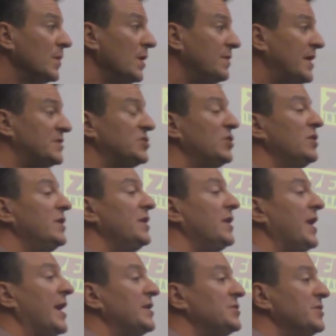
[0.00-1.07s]
That's a good
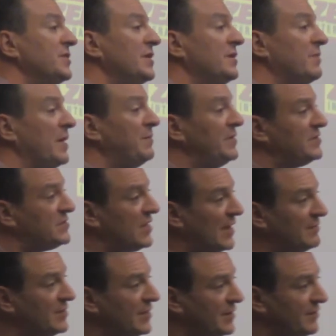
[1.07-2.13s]
indication that it might be
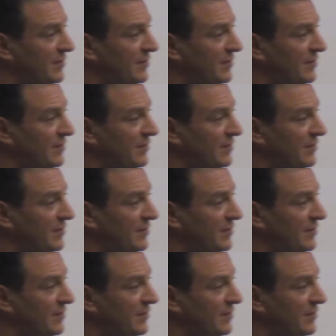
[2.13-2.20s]
time to,